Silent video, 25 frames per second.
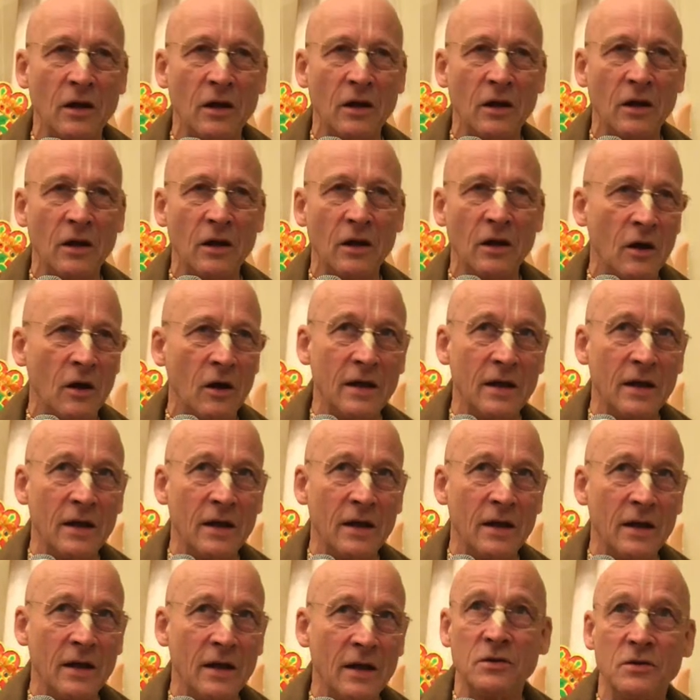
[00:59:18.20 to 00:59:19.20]
you know, by
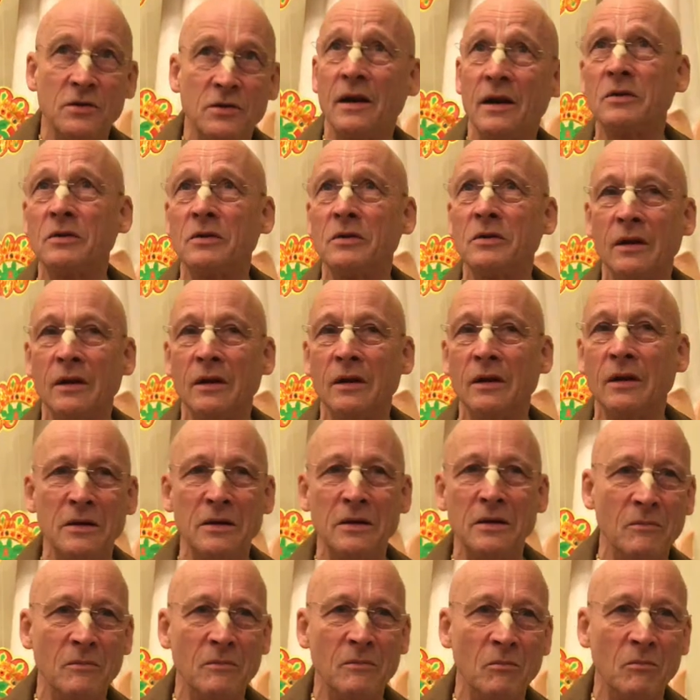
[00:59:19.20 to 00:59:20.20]
myself,
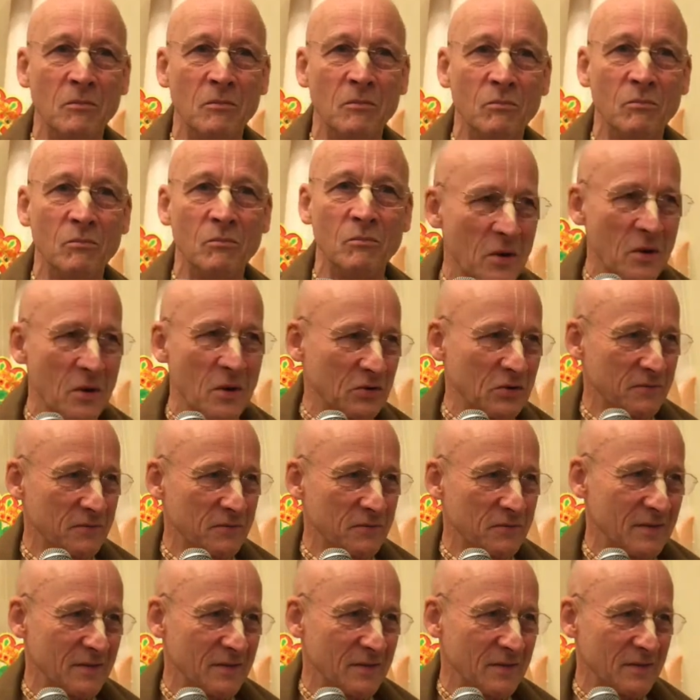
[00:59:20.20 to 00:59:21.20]
and that was very
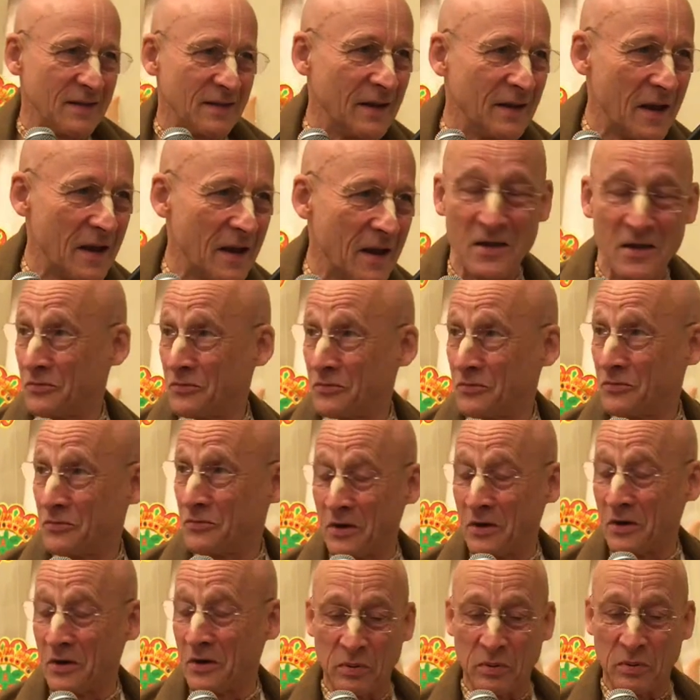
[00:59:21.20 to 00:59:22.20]
pleasant, of course.